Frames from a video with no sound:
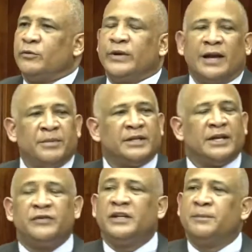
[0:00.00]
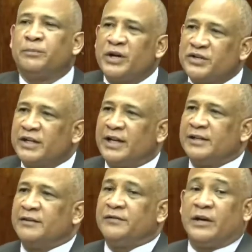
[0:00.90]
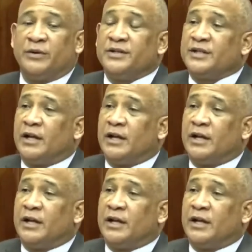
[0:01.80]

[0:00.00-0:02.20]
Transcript: We have been given the impression that if there is